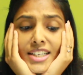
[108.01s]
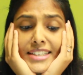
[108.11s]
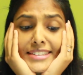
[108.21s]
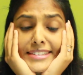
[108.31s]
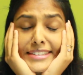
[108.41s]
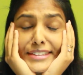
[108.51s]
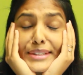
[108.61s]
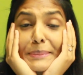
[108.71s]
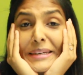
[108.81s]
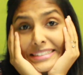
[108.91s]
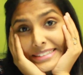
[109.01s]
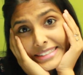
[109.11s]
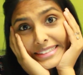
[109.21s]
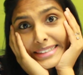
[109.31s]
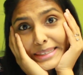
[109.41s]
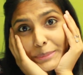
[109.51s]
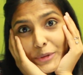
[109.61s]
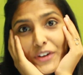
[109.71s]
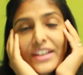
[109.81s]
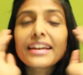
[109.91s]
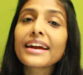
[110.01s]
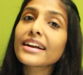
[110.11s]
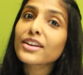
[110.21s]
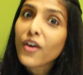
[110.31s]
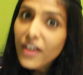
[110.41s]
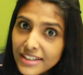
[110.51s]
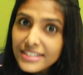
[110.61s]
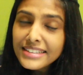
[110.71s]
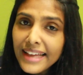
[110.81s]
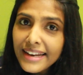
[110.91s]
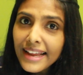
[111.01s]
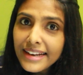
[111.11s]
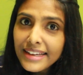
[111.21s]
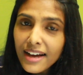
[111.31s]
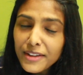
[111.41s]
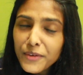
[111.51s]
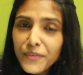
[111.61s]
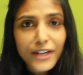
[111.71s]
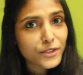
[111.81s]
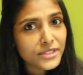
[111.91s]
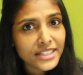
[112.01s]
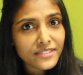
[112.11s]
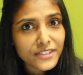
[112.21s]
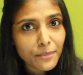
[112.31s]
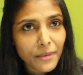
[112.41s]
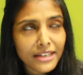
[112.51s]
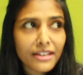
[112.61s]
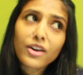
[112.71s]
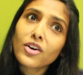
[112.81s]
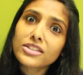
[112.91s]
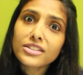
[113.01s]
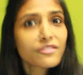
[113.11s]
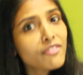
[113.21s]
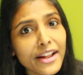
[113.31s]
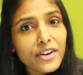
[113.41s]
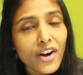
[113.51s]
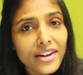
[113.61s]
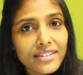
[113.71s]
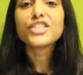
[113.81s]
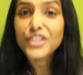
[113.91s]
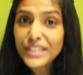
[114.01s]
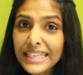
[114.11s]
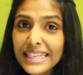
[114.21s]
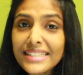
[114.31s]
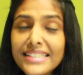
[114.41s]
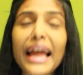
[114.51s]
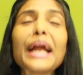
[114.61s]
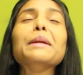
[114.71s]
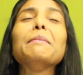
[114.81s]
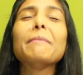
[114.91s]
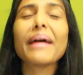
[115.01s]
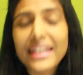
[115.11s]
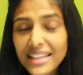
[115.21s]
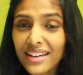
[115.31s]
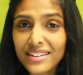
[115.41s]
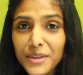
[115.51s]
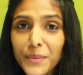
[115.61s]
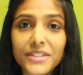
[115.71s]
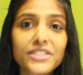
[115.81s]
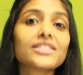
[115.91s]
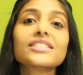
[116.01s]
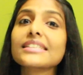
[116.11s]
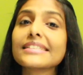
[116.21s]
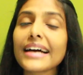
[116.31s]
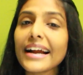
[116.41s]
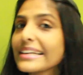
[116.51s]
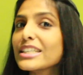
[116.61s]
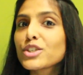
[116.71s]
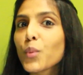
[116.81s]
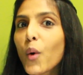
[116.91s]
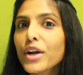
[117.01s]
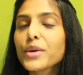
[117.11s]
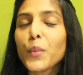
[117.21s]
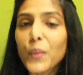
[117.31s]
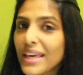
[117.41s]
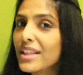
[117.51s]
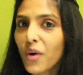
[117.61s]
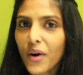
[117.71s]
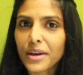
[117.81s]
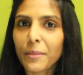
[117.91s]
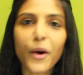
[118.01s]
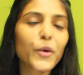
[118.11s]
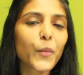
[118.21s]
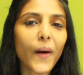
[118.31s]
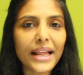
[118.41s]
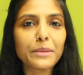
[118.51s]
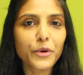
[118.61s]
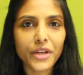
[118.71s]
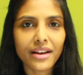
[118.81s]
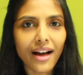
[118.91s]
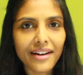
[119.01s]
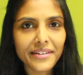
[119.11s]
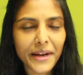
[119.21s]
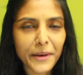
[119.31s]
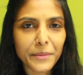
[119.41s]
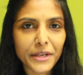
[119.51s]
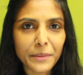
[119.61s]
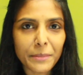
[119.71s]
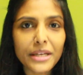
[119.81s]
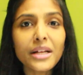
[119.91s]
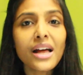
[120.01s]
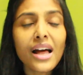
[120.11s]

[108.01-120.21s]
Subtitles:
Is this the best deal that I'm gonna get, or is there any other way to save some money? Cause why not? So these and many other questions is at least what we thought about while booking our Airbnb.